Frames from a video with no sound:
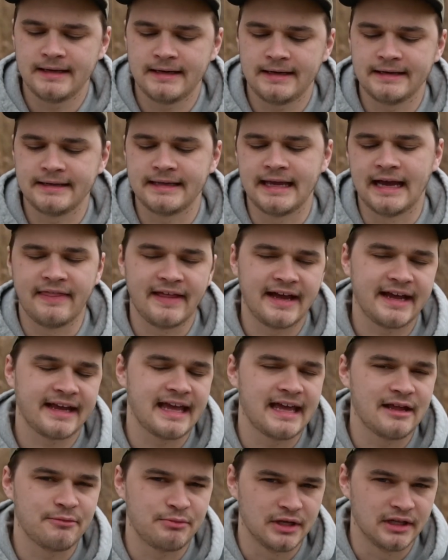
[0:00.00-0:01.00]
yeah, that
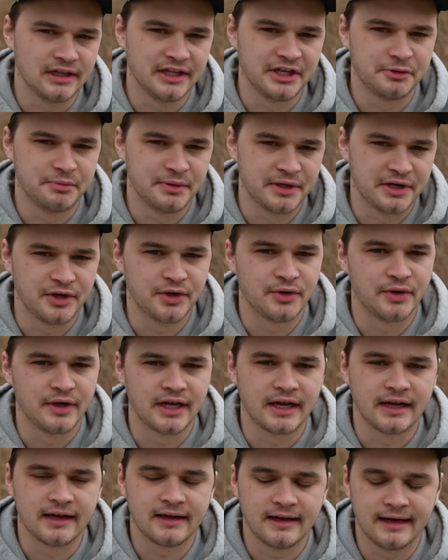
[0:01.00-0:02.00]
can be a little bit
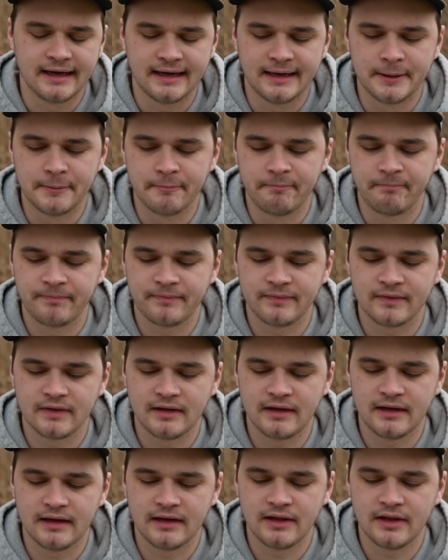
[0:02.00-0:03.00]
annoying.
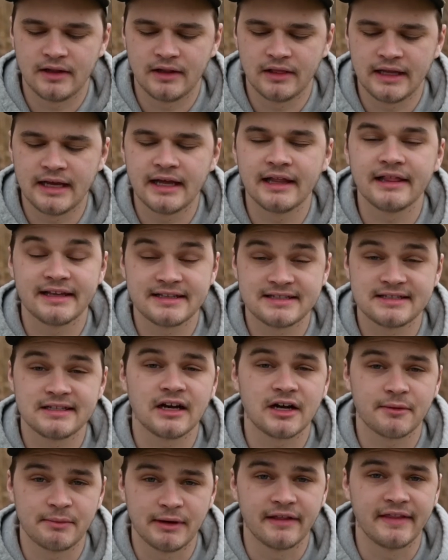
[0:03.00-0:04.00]
Let's
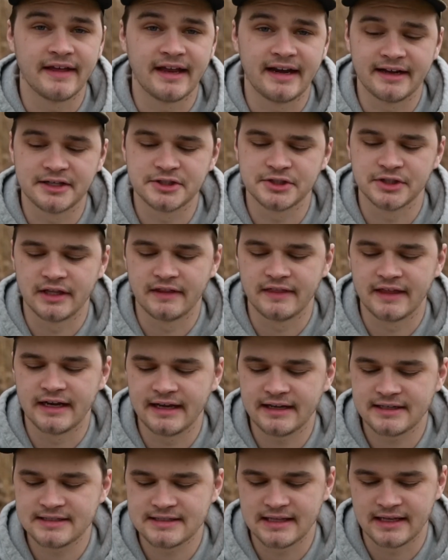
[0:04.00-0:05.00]
talk about that actually. The
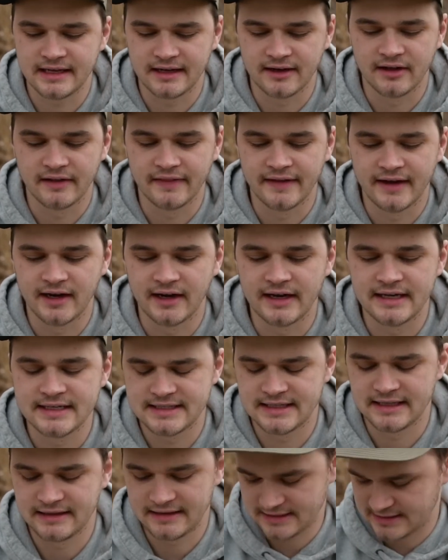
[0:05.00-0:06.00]
next thing on there is
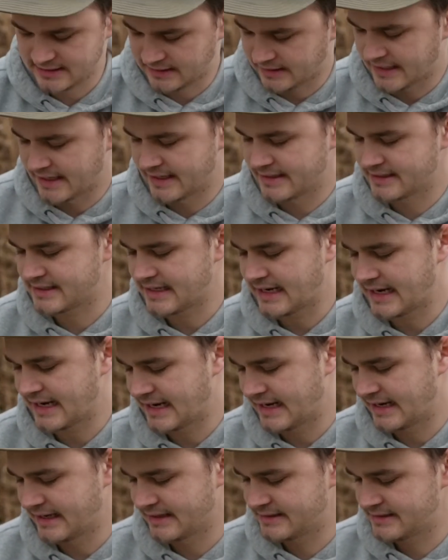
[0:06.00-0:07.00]
that this lens
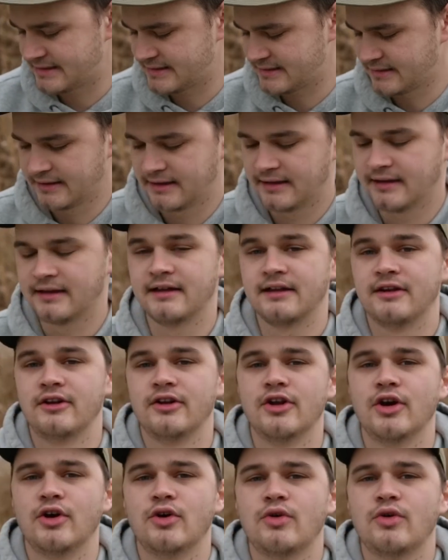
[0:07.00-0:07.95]
has no